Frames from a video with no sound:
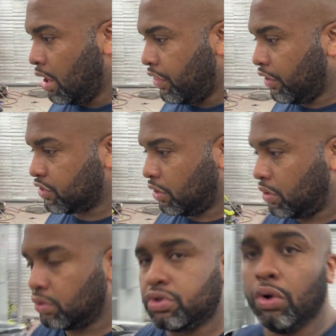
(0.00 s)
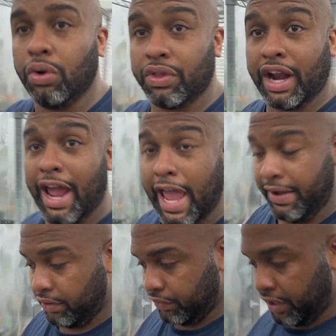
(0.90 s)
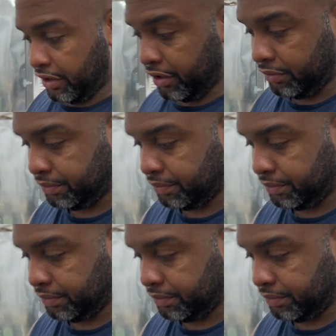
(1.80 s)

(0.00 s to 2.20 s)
There's a little tool that I have over here.